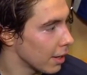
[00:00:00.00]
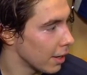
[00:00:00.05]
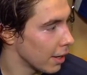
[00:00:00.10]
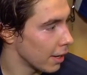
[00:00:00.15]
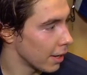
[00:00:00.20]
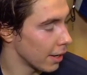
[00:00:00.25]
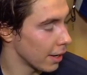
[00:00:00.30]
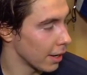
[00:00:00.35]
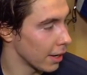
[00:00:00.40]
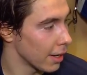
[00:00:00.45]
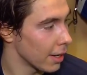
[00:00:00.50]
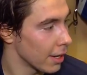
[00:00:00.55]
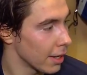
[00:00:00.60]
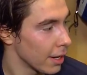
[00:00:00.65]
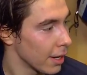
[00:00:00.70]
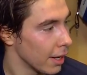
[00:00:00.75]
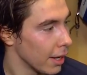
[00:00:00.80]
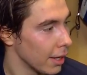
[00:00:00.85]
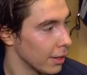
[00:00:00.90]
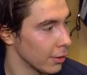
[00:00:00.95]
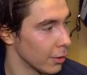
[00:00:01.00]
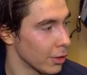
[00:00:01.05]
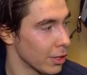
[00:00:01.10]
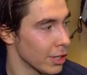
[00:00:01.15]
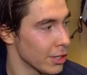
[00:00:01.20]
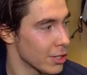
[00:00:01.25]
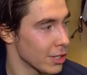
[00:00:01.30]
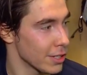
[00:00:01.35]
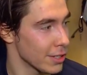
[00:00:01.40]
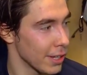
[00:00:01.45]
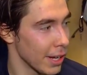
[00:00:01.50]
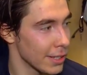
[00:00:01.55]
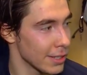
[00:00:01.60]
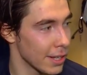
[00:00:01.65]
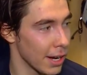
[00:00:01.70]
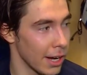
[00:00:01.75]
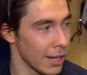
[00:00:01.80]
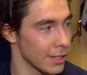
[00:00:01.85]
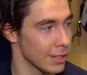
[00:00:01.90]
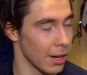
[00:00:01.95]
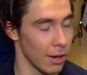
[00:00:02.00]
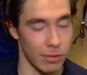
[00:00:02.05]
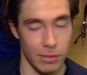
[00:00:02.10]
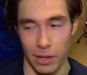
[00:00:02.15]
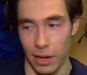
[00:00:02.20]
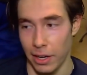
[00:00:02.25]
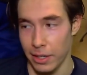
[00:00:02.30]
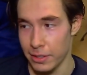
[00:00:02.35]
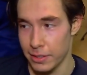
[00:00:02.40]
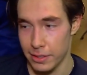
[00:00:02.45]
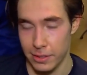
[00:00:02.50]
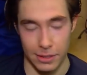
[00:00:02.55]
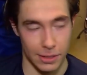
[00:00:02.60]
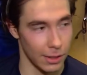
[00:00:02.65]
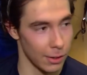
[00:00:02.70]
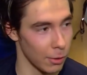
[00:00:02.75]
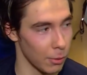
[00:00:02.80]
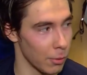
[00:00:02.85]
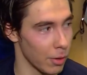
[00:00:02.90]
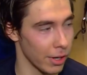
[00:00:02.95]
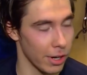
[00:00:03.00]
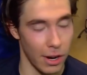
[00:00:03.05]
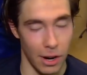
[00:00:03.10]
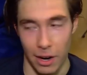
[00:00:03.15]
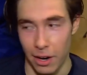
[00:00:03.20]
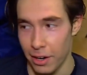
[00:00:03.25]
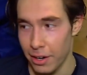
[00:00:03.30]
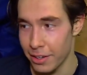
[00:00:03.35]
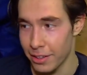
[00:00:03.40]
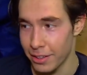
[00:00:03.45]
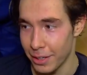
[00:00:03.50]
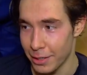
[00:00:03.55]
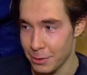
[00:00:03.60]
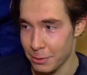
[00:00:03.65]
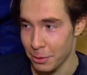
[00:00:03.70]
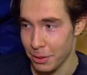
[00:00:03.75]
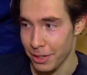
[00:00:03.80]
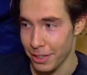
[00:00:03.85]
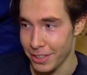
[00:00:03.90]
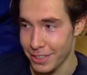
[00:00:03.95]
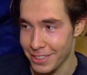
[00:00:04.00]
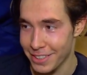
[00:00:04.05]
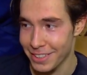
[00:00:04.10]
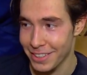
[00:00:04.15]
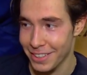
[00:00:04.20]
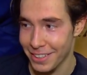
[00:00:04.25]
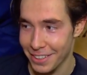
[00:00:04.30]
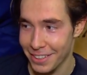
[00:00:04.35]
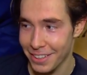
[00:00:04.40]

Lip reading: No, he's just nice guys off the ice, you know, work hard. That's what it is.